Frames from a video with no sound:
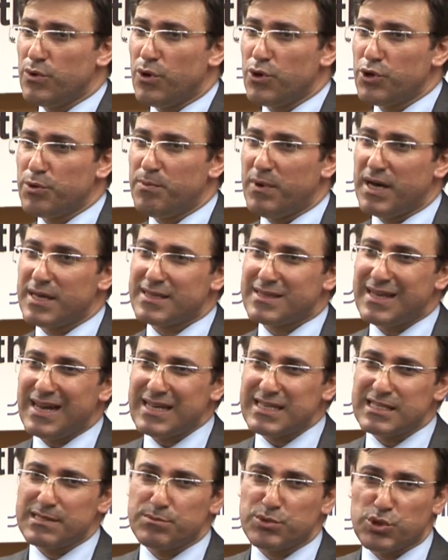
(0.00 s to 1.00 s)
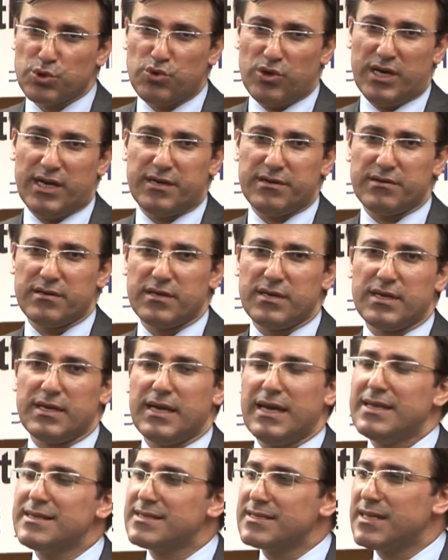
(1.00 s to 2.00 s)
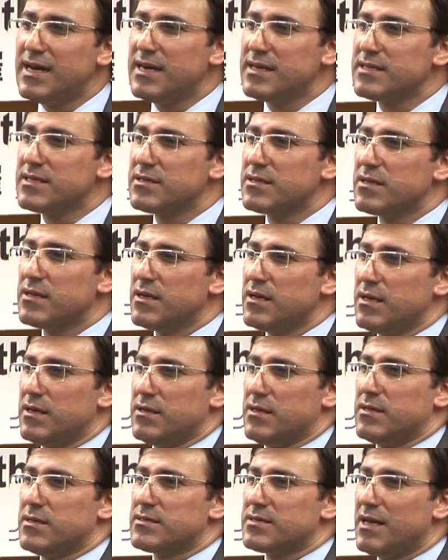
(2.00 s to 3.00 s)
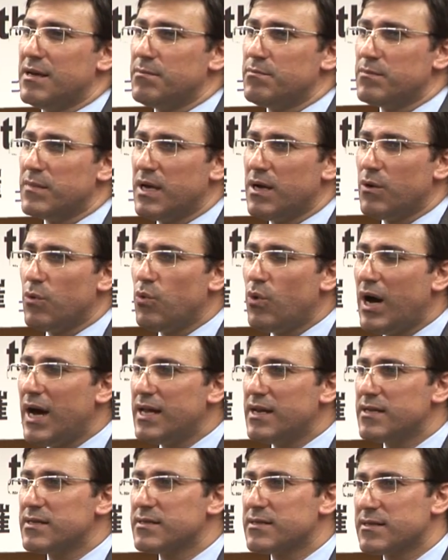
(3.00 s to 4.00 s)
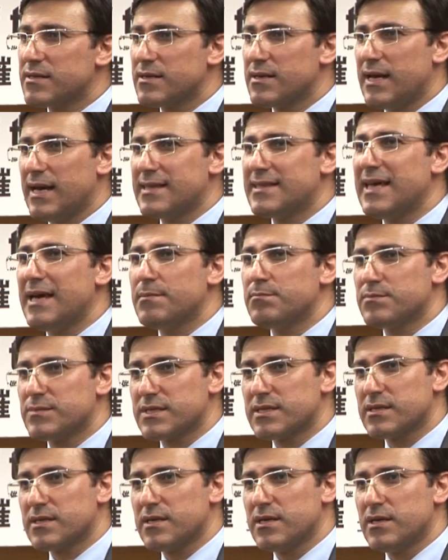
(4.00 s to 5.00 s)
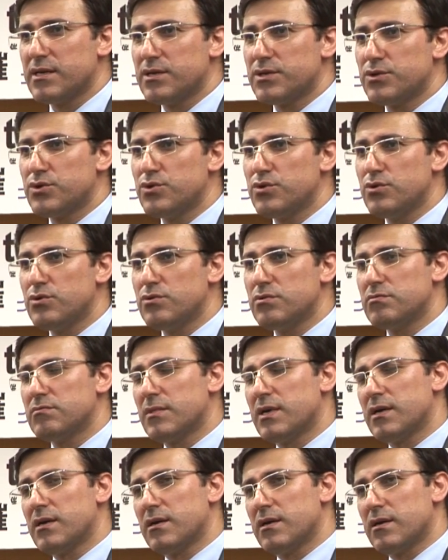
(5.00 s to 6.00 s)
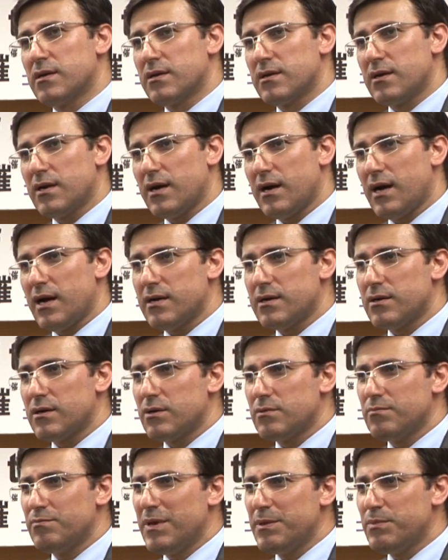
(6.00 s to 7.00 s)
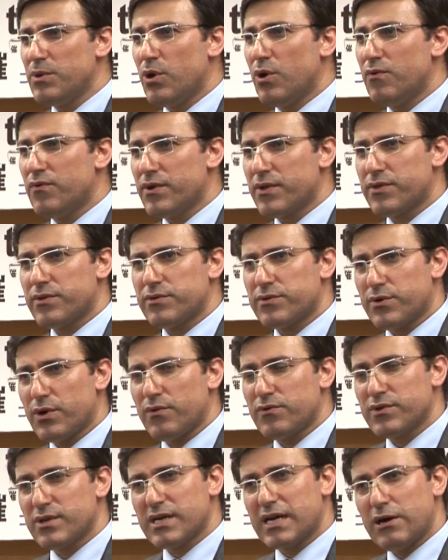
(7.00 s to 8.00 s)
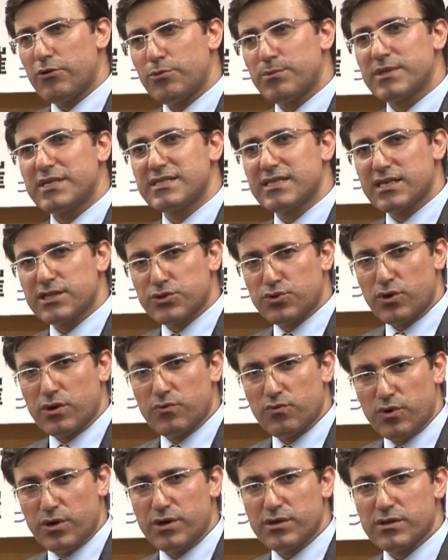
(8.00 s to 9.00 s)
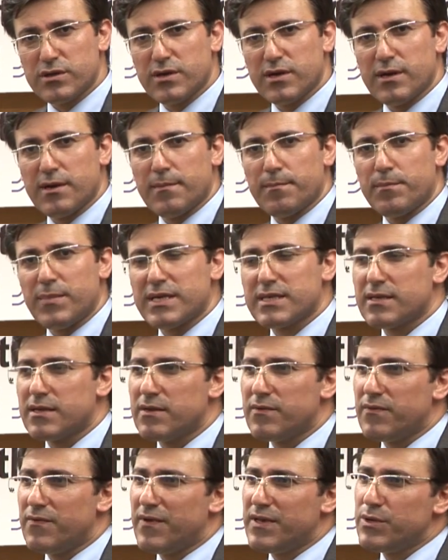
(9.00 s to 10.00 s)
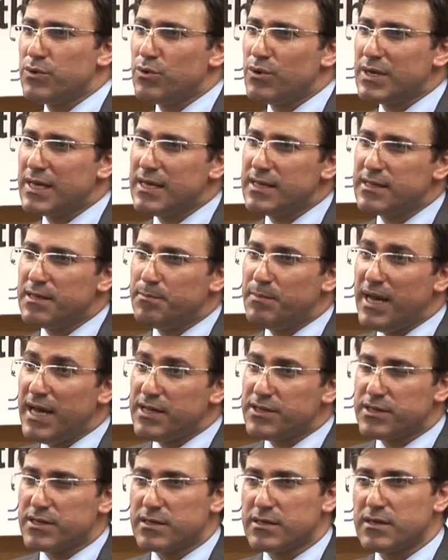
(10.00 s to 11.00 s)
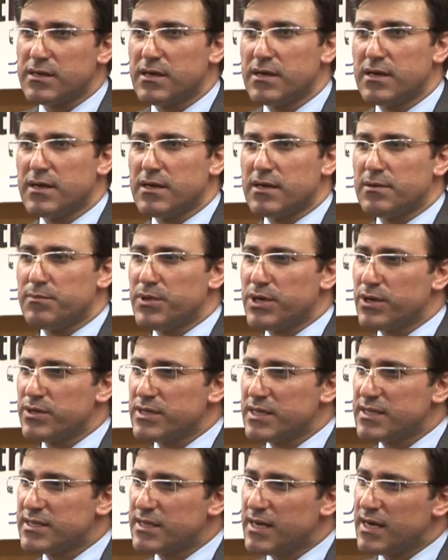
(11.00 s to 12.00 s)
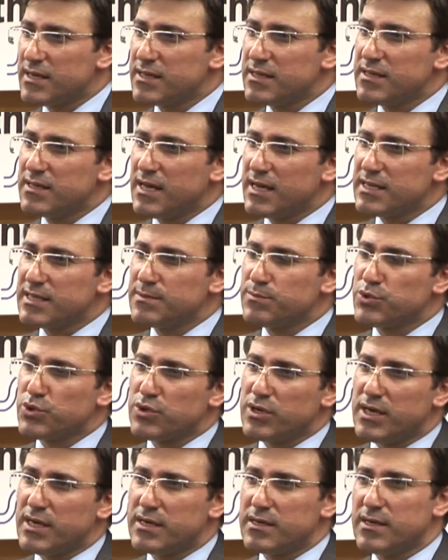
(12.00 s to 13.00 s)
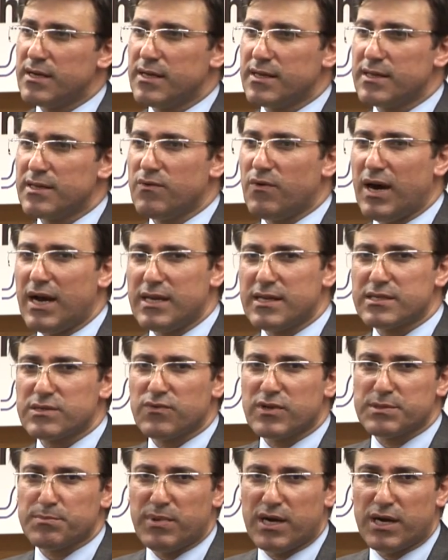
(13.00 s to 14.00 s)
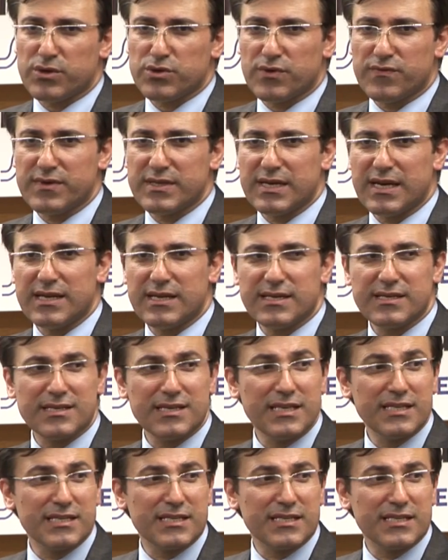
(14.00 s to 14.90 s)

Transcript: occupied Taksim Square and started some violent attempts to maybe overthrowing the government is a strong word, but when you look at the pattern, because it started in Taksim Square, the violence was part of it, and it